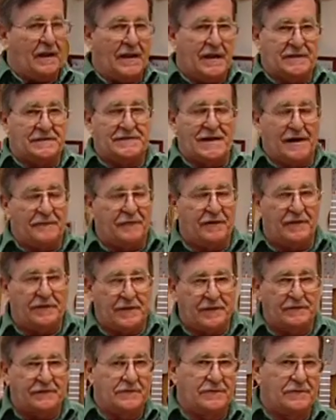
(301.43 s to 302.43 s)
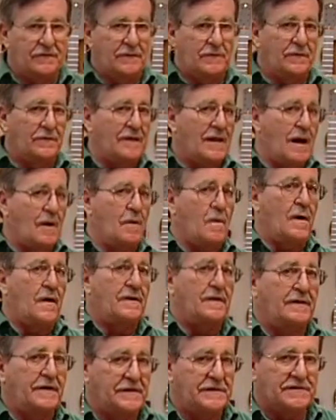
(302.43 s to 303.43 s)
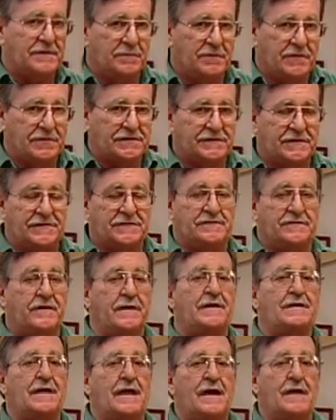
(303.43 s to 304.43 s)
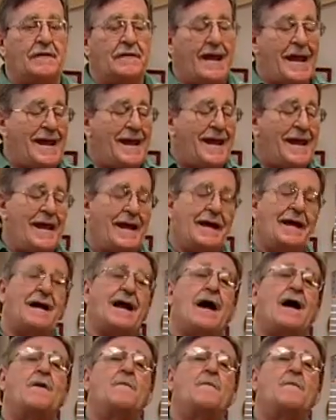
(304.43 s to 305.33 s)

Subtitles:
has everything to do with how hard it is to push the string down and how